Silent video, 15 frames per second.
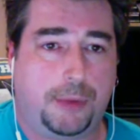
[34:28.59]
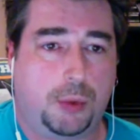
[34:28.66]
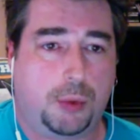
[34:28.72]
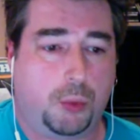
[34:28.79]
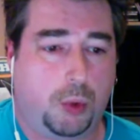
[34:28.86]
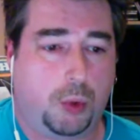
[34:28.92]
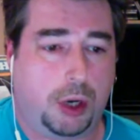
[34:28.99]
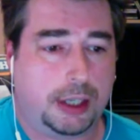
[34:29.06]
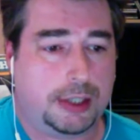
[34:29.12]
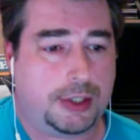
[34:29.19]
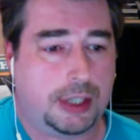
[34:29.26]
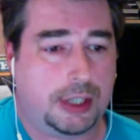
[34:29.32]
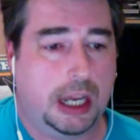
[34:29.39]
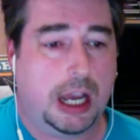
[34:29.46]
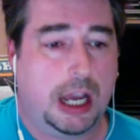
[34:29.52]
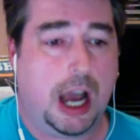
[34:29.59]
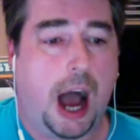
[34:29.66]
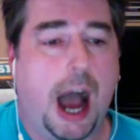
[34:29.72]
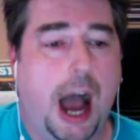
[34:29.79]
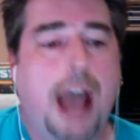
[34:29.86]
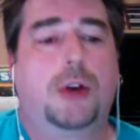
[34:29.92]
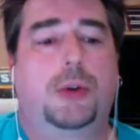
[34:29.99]
was,
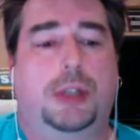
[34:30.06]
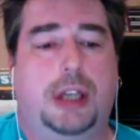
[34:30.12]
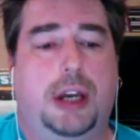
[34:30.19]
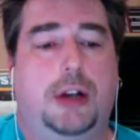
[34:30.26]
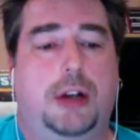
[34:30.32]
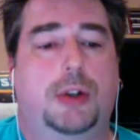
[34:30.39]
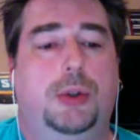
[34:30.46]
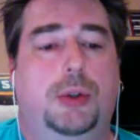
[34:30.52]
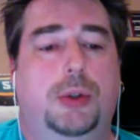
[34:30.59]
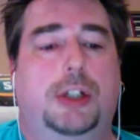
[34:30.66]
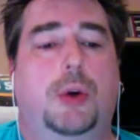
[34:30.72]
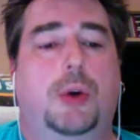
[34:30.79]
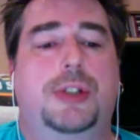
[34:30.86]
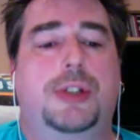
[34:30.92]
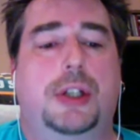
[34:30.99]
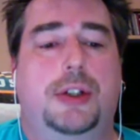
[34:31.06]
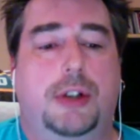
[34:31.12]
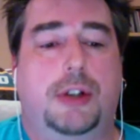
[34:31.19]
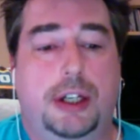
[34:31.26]
"I don't care who the goaltender